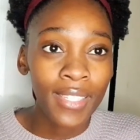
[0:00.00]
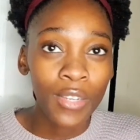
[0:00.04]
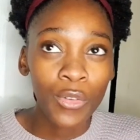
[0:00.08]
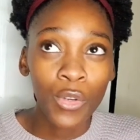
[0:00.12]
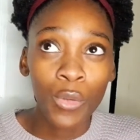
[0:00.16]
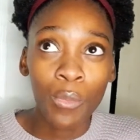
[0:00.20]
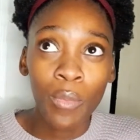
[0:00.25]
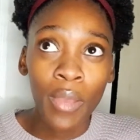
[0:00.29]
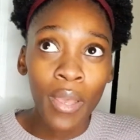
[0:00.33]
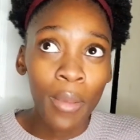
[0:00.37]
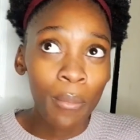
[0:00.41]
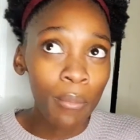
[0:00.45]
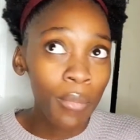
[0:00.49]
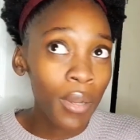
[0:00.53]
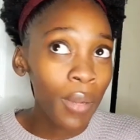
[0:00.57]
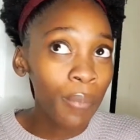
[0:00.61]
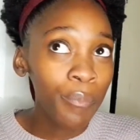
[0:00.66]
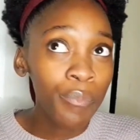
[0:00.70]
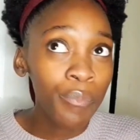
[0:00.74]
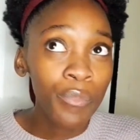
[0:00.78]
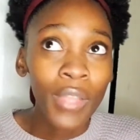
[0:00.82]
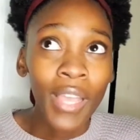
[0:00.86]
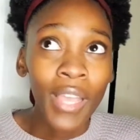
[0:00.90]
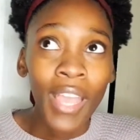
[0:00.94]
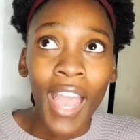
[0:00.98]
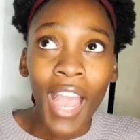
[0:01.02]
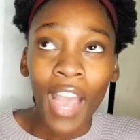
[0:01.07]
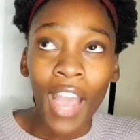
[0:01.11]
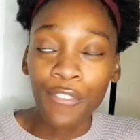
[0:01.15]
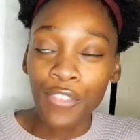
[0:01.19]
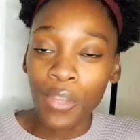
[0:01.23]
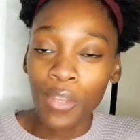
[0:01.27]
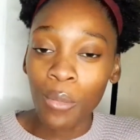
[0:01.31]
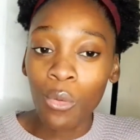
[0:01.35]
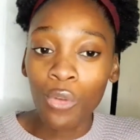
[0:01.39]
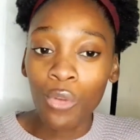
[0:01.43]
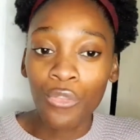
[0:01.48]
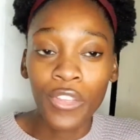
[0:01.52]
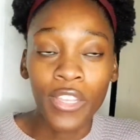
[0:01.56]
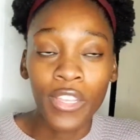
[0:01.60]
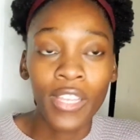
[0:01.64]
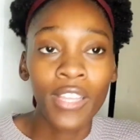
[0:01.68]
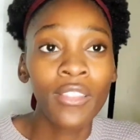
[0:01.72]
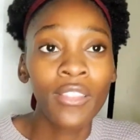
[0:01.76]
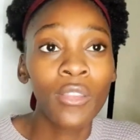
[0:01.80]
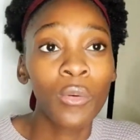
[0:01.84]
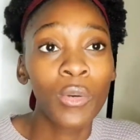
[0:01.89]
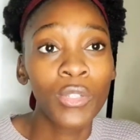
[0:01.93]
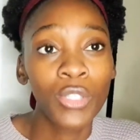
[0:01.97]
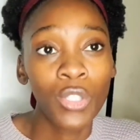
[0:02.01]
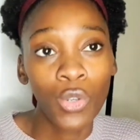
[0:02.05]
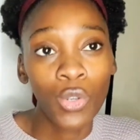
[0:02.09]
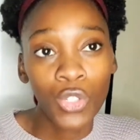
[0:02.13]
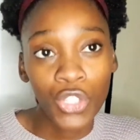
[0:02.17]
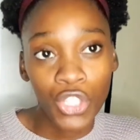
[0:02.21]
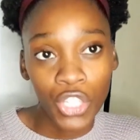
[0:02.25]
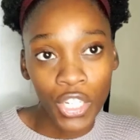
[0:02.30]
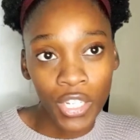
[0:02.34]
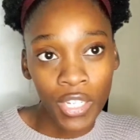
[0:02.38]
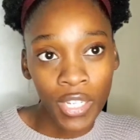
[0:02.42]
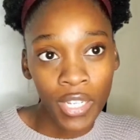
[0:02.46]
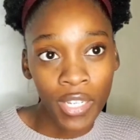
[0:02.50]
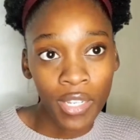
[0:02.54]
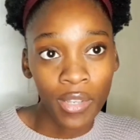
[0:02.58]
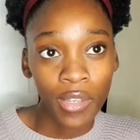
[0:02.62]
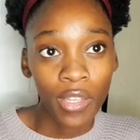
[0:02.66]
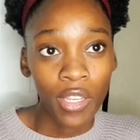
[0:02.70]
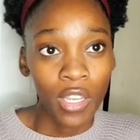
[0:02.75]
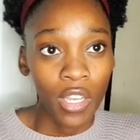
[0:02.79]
I remember after moving in, there was load shedding.